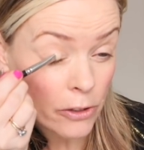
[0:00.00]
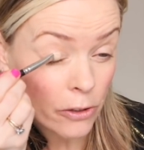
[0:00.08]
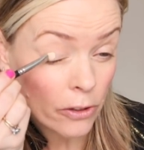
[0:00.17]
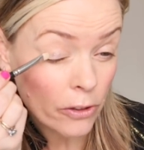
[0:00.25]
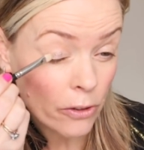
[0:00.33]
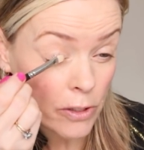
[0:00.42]
and you
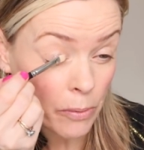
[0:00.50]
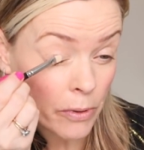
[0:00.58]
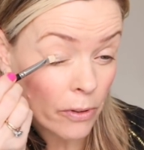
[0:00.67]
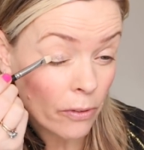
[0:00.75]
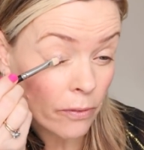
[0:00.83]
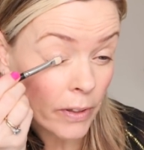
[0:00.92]
can use it
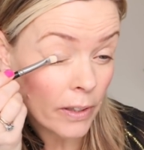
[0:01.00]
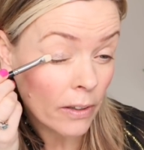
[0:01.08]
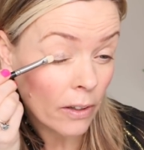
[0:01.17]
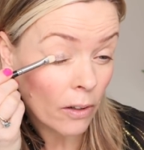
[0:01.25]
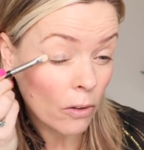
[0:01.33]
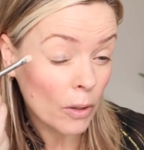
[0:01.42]
with your
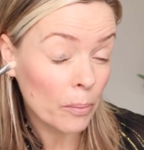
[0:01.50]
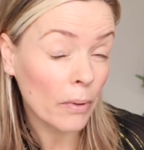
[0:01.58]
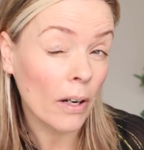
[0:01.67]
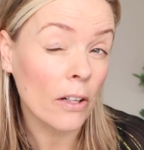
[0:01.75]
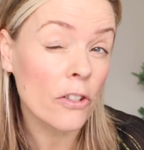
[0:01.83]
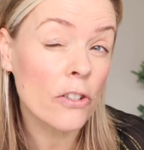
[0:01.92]
finger or a
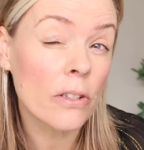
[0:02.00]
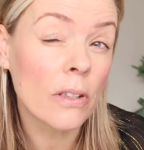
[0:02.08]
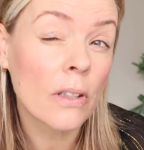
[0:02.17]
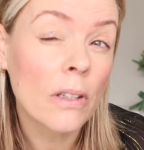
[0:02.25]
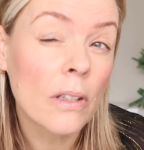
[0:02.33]
brush.